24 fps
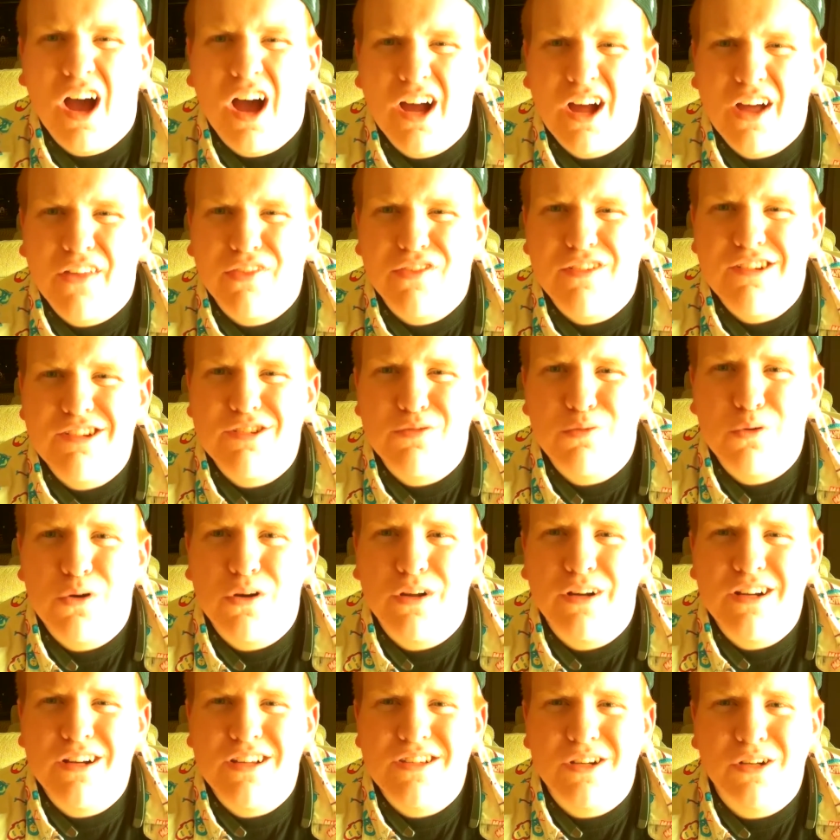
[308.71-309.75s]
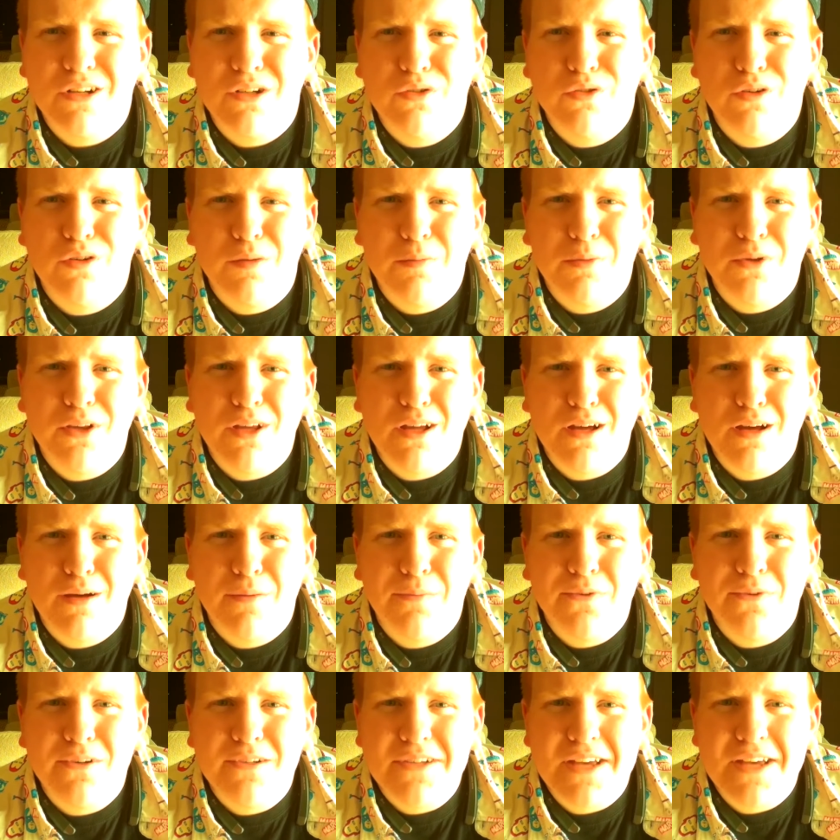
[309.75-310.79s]
got this one and it's all crumpled
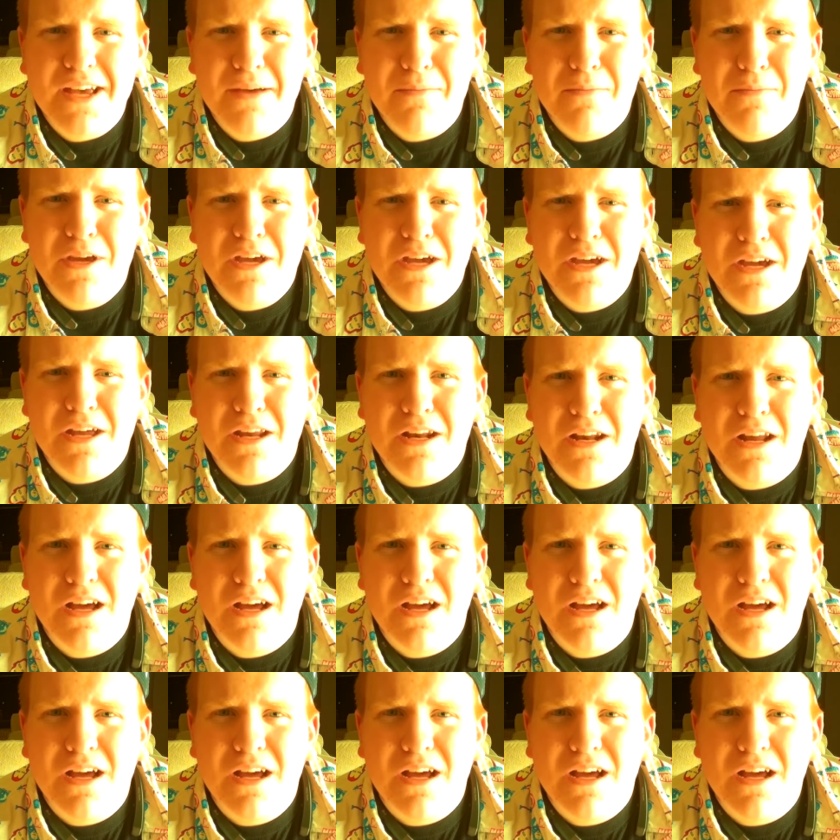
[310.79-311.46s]
up. What does that mean?